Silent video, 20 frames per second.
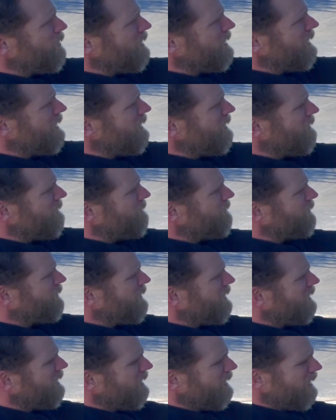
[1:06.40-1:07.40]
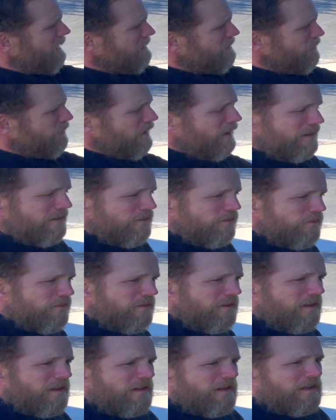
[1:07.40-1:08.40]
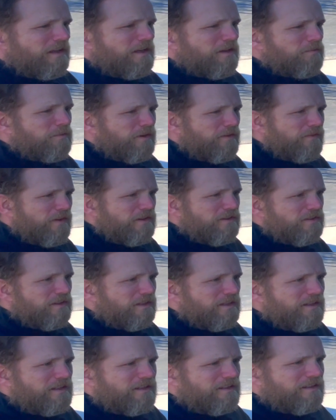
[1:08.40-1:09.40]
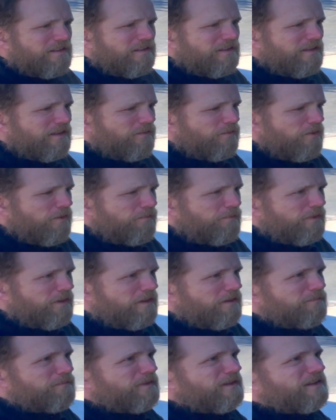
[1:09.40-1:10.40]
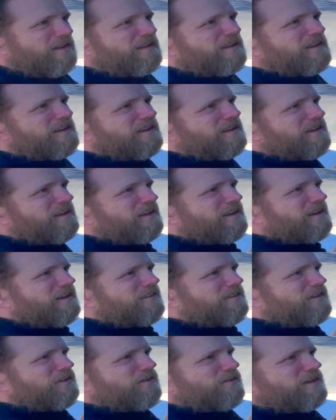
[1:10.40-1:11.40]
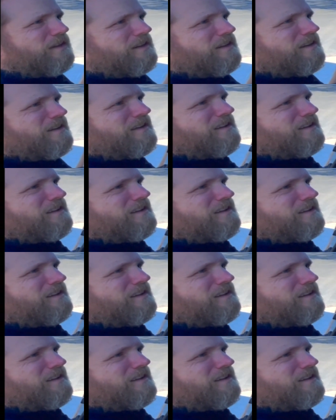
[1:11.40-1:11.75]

it out, and that's okay too. But eventually it will open up, and then you can